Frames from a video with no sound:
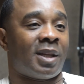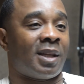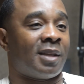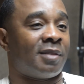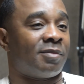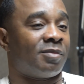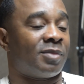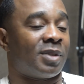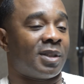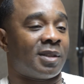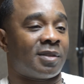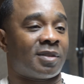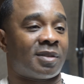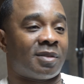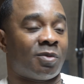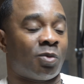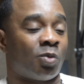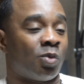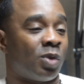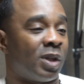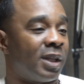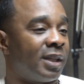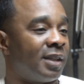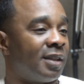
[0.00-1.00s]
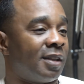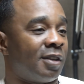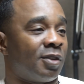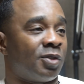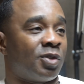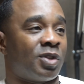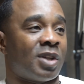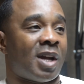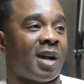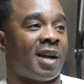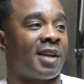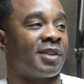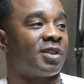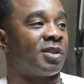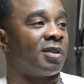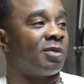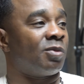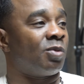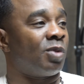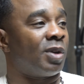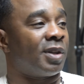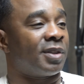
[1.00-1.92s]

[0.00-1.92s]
and just Willie Neal Johnson